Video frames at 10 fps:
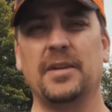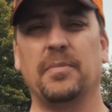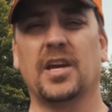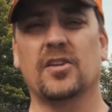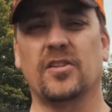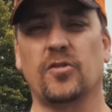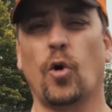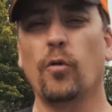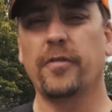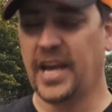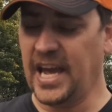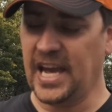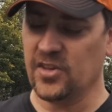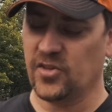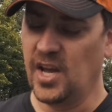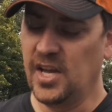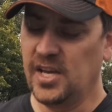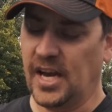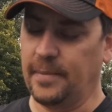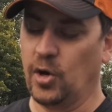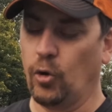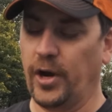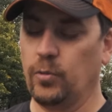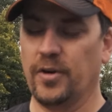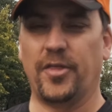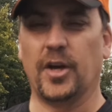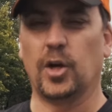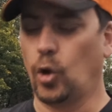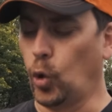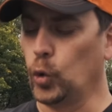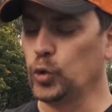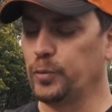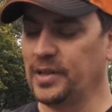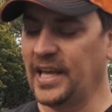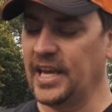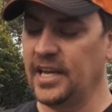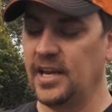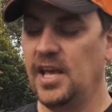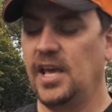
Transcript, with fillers: And because it's overcast, I'm going with the gold blade.